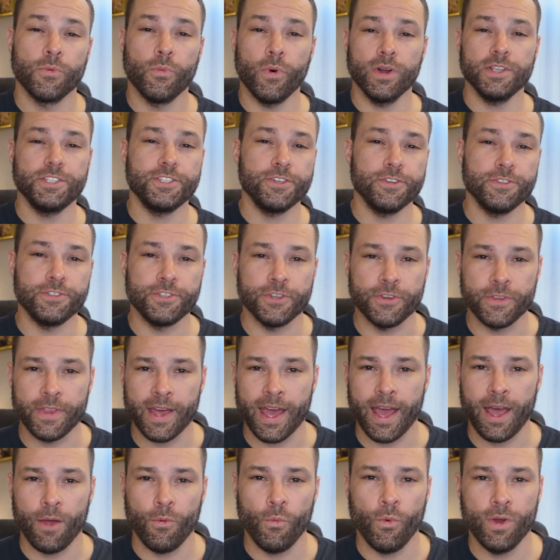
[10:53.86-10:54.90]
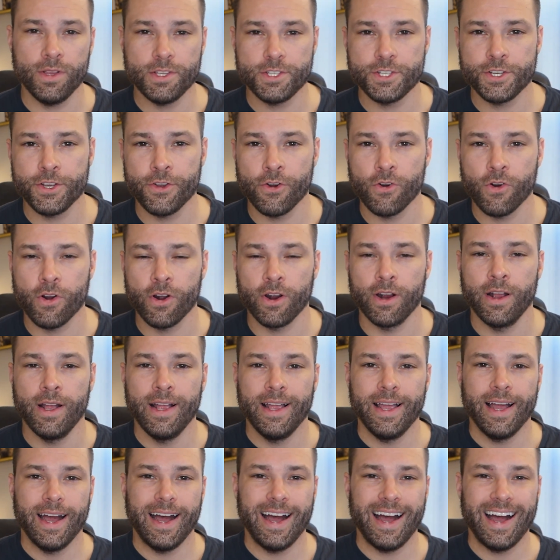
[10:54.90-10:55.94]
once you do that, once your
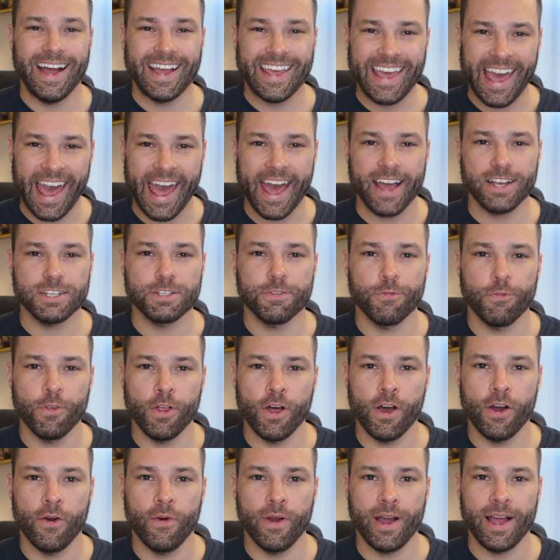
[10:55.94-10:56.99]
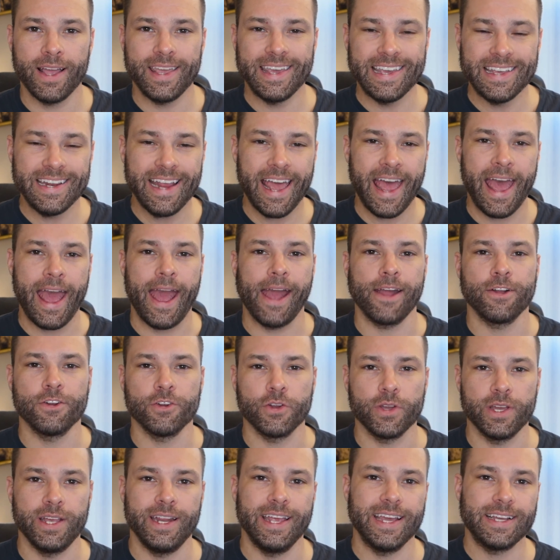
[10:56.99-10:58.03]
cash flow in
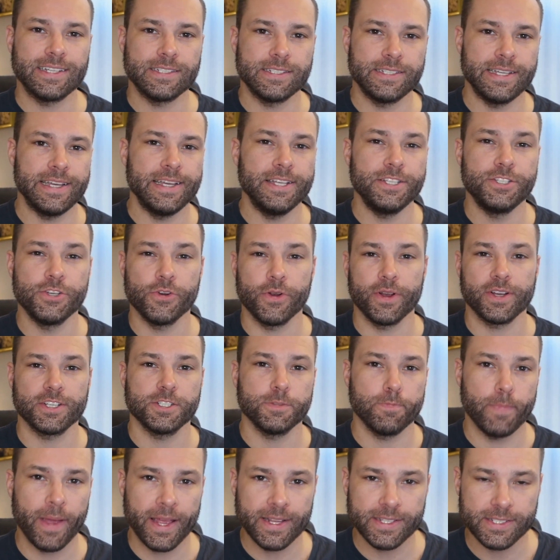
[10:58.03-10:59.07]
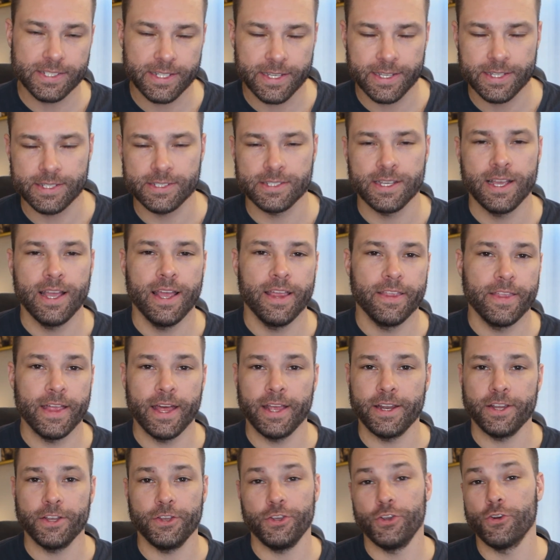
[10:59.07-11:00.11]
aggregate exceeds your expenses,
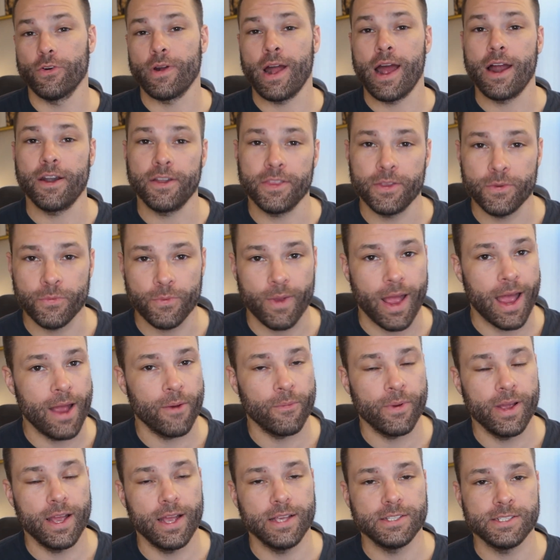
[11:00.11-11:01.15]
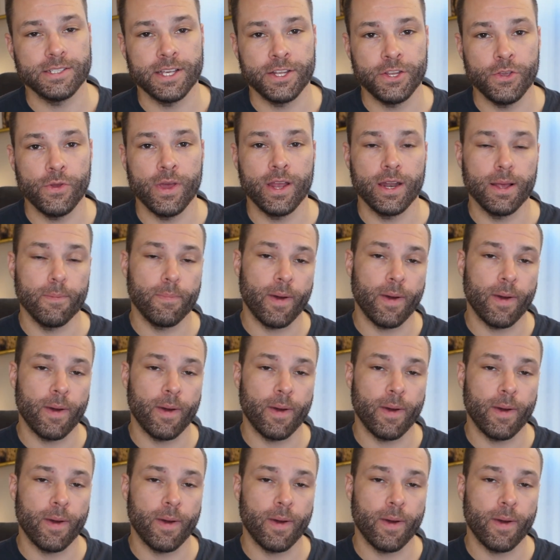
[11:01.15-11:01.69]
then you're out of the rat race and you end up